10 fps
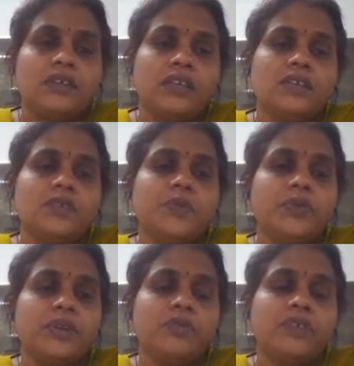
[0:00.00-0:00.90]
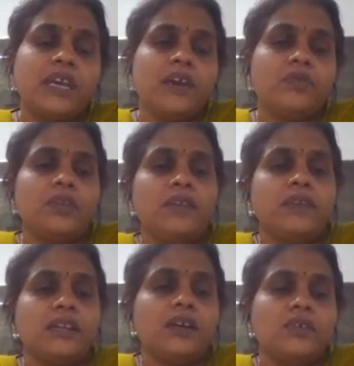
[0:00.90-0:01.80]
In this program we have only
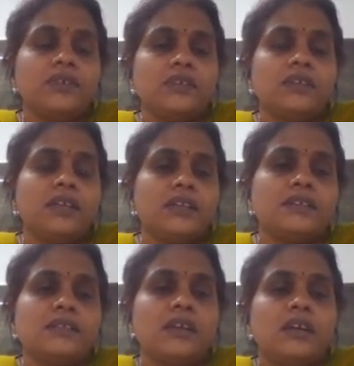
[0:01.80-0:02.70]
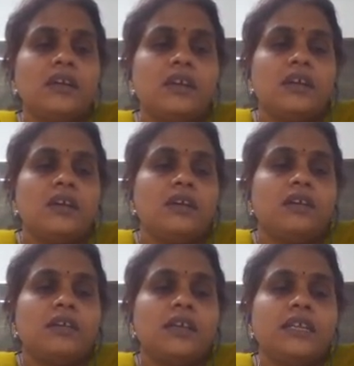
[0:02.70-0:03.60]
one constant, that is
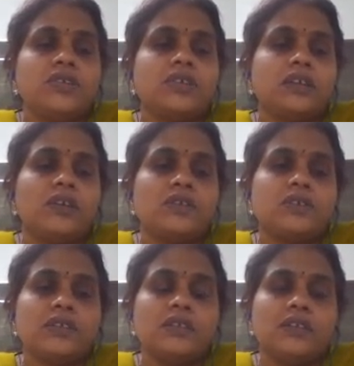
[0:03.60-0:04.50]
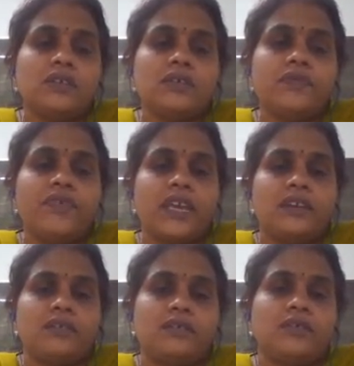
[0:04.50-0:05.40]
integer constant 5.
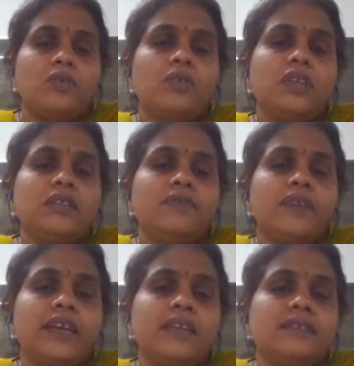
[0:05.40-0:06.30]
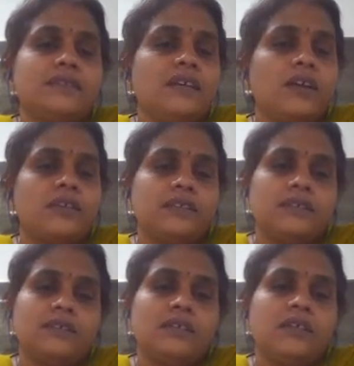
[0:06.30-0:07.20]
Only the 5 is the answer
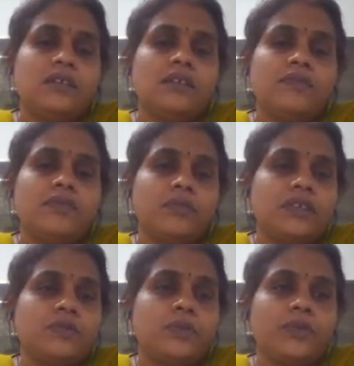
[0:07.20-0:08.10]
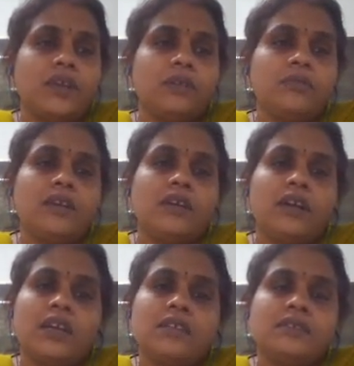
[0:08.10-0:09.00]
from this program.
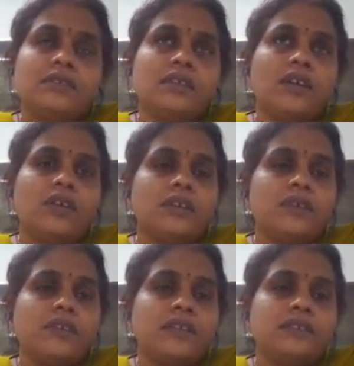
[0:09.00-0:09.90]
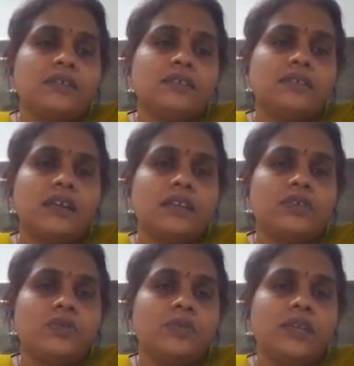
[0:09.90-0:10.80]
And the string already we discussed that
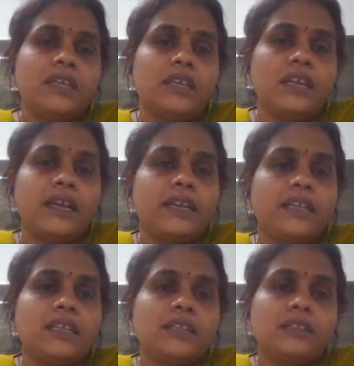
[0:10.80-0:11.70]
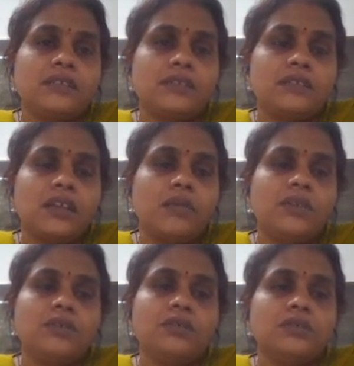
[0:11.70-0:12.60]
should be declared in double
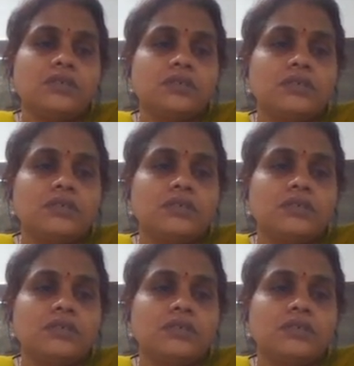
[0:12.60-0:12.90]
quotes.